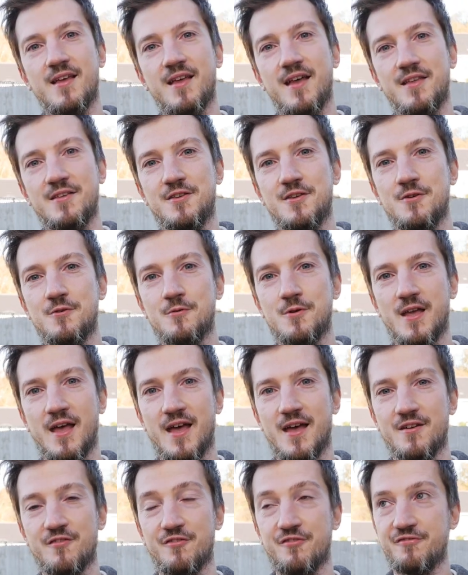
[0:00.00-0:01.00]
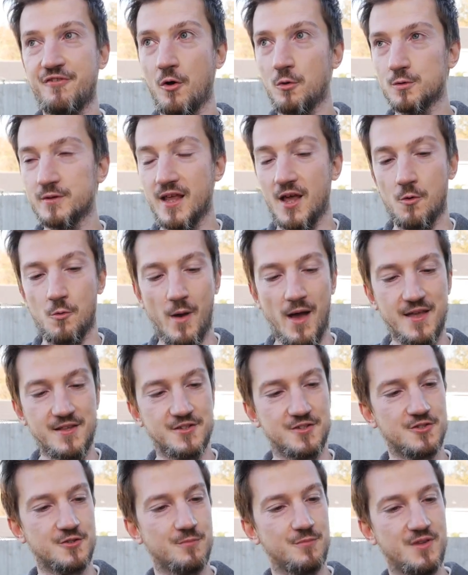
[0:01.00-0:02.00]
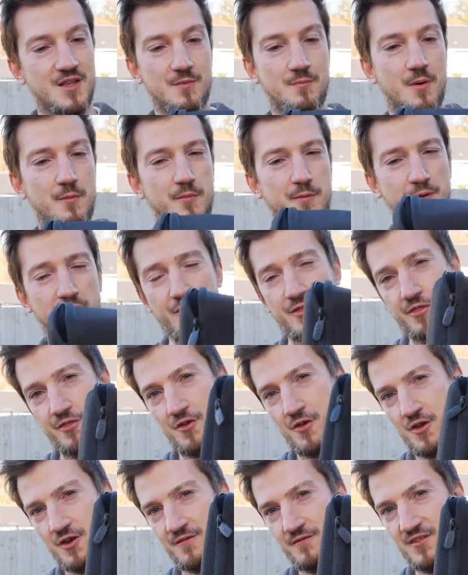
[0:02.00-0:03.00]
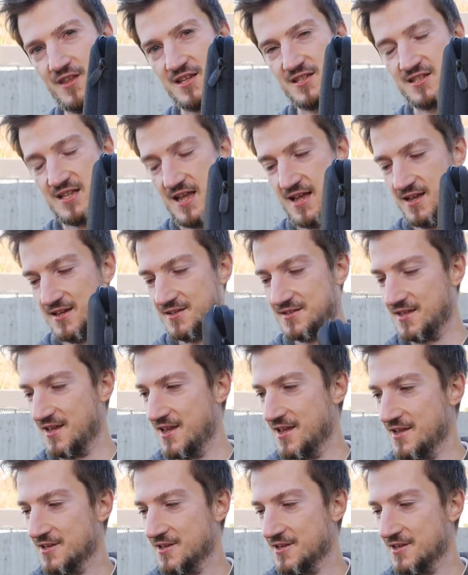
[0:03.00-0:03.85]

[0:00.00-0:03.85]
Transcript: You can fold it away to something probably a third of this size.